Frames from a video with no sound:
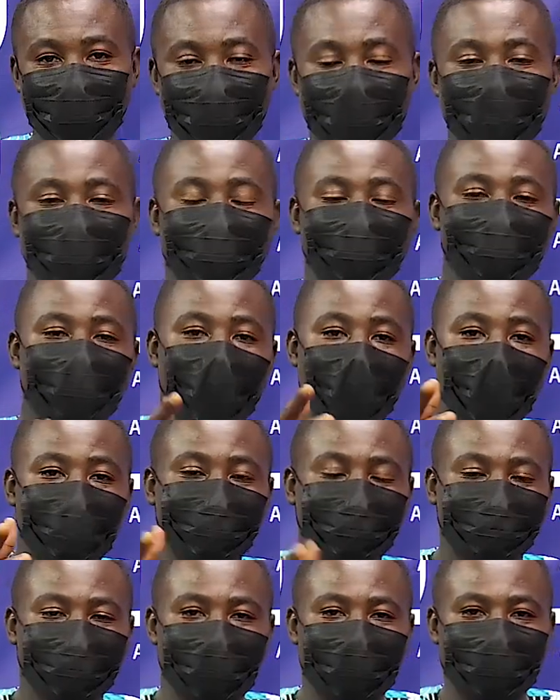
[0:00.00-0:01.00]
to inform, to
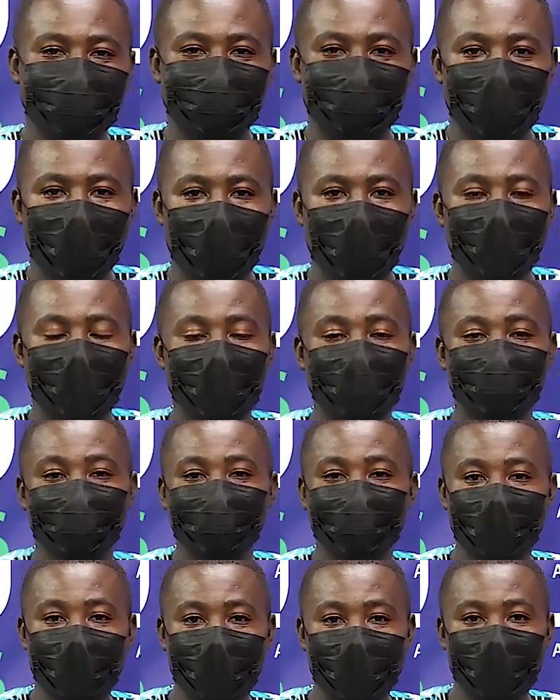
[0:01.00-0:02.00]
transform. And
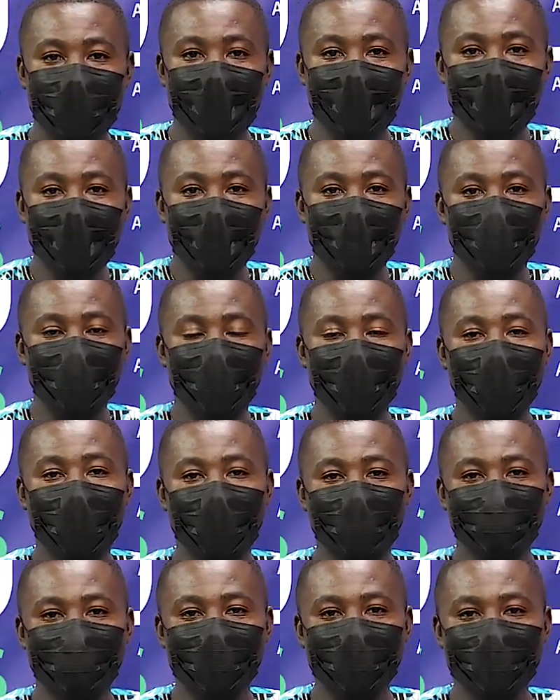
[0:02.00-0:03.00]
today we're
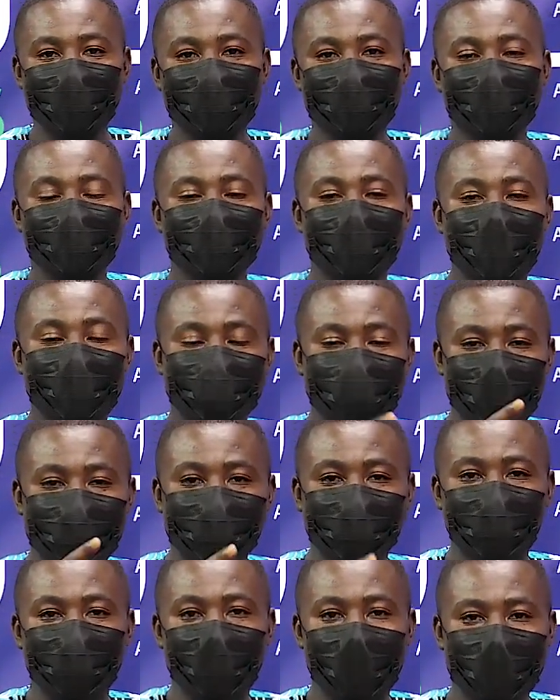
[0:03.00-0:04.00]
having the executive
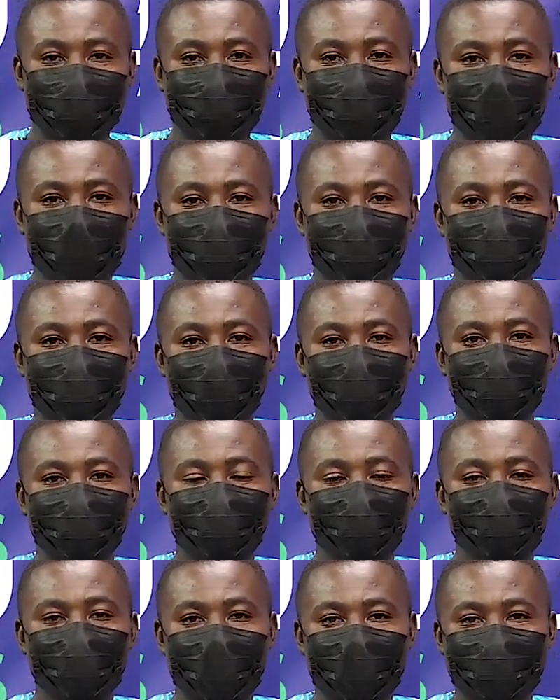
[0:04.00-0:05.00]
director for the
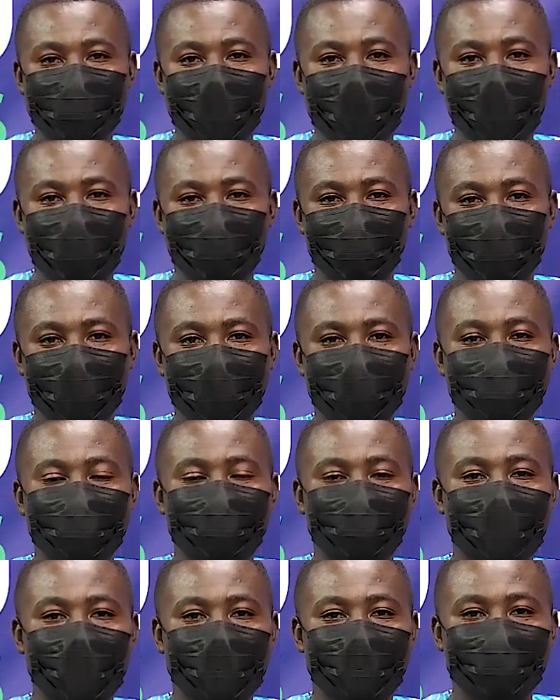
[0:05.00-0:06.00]
West African
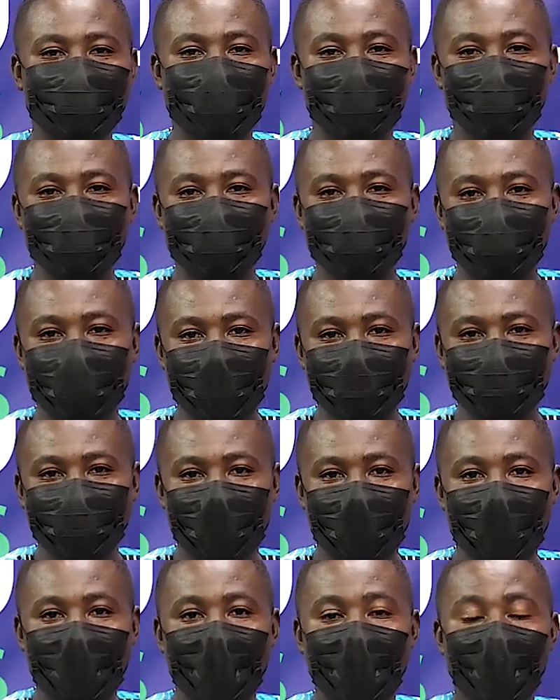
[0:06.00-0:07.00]
Science Service Center
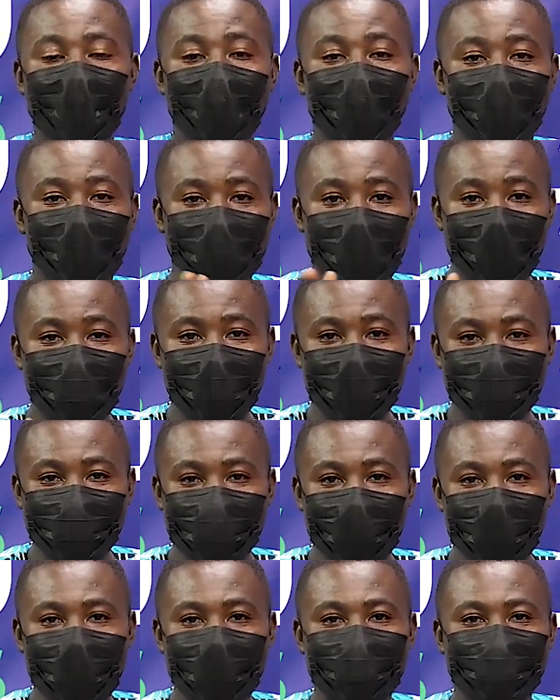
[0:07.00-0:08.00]
on Climate
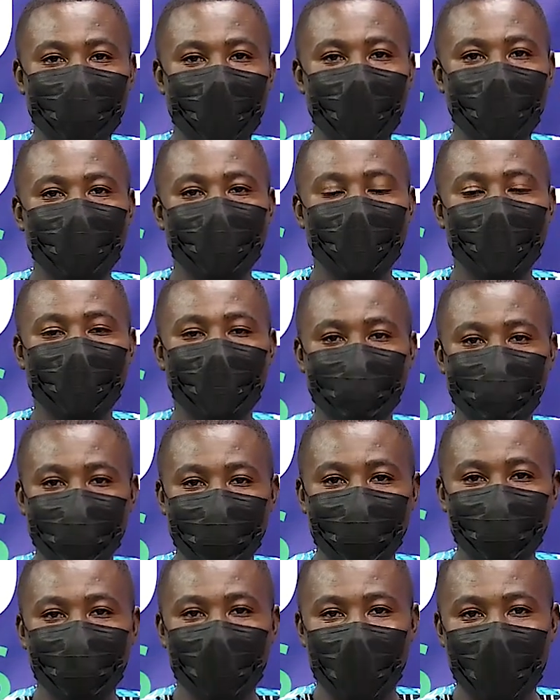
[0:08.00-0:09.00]
Change and
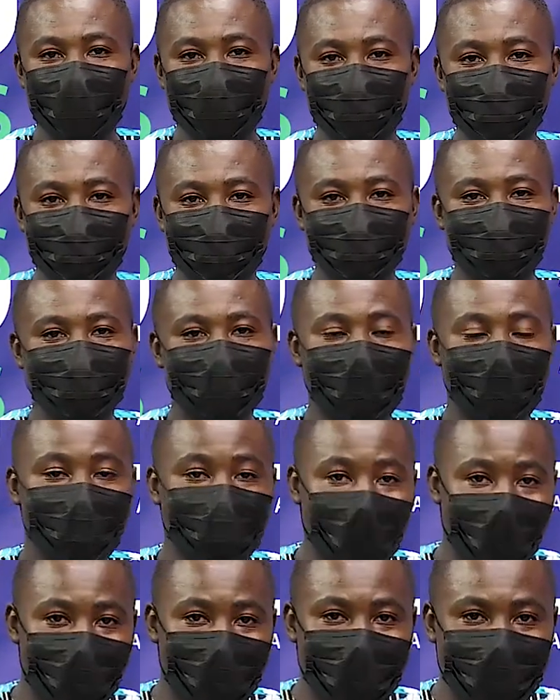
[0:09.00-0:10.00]
Adaptable Land Use with our
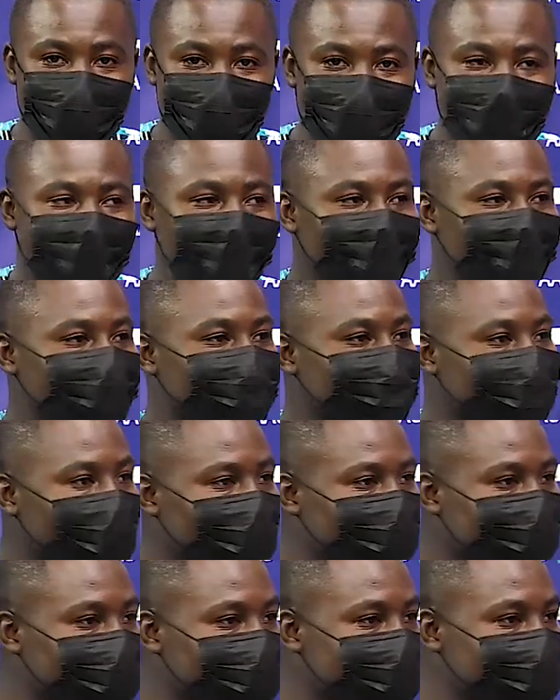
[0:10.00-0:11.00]
guest,
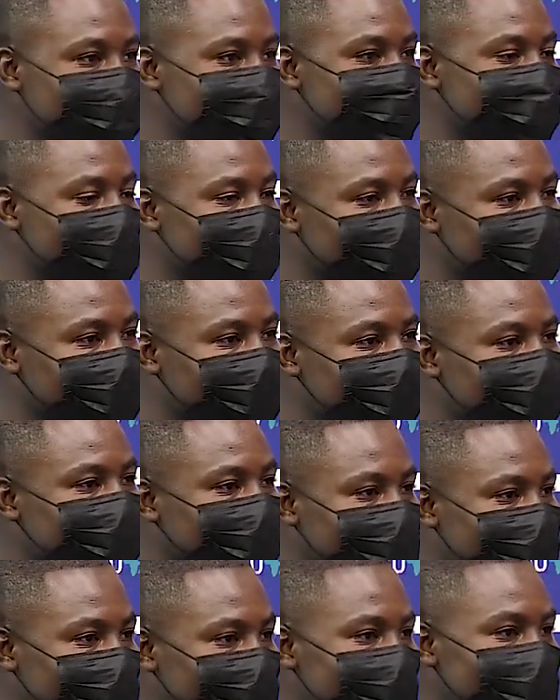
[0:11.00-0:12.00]
Dr.Moumini
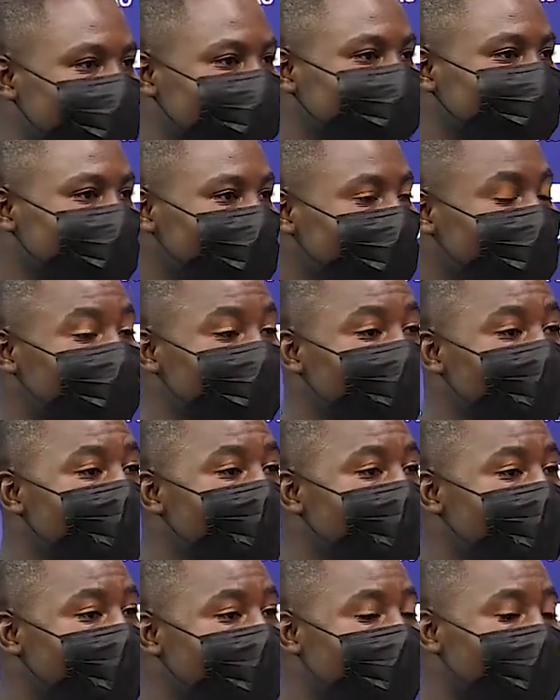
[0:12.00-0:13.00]
Savadogo. Doc,
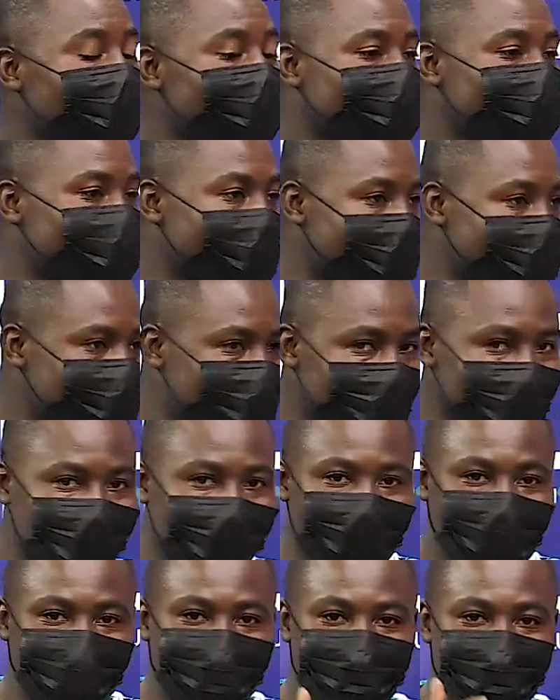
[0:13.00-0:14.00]
we're right back,
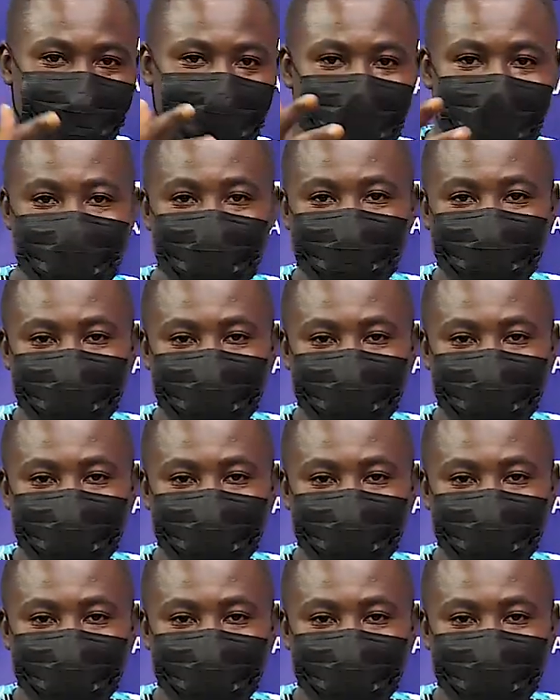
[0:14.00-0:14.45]
and we're glad you